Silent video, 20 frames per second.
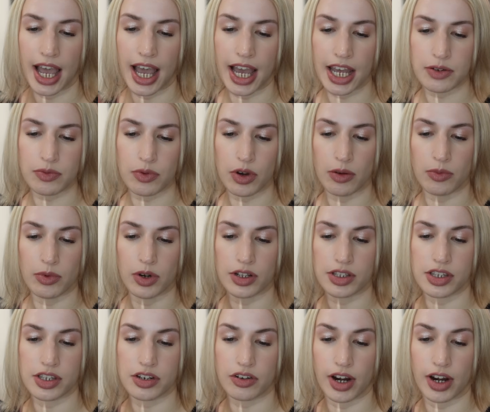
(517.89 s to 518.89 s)
add warm
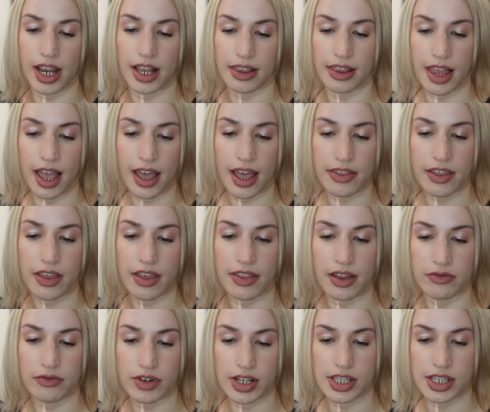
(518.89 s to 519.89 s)
water to create a lather,
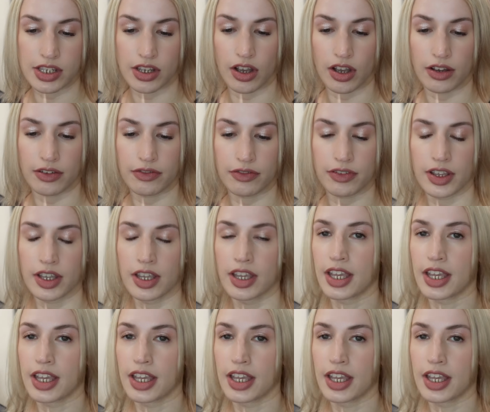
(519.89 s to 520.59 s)
then rinse off.